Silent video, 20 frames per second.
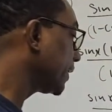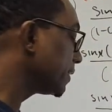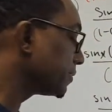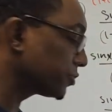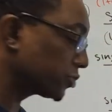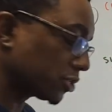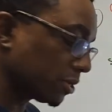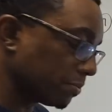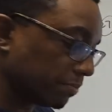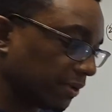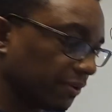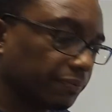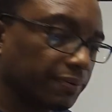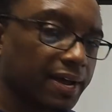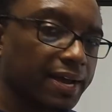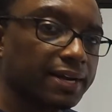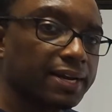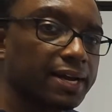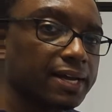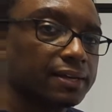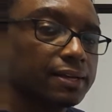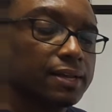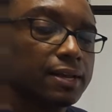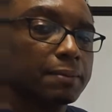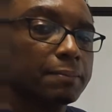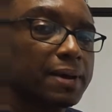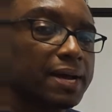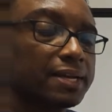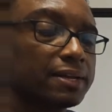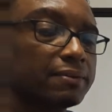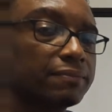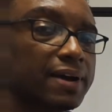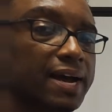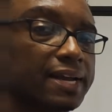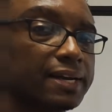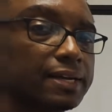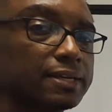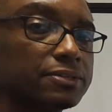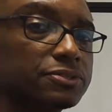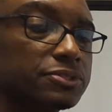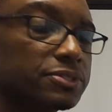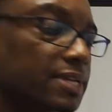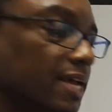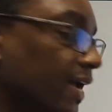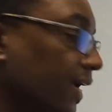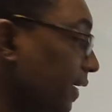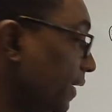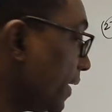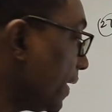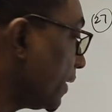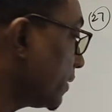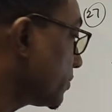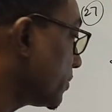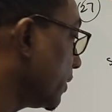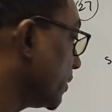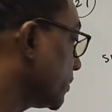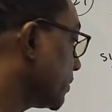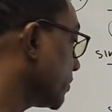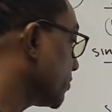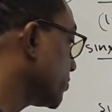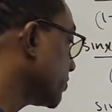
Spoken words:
can simplify that by dividing sine x into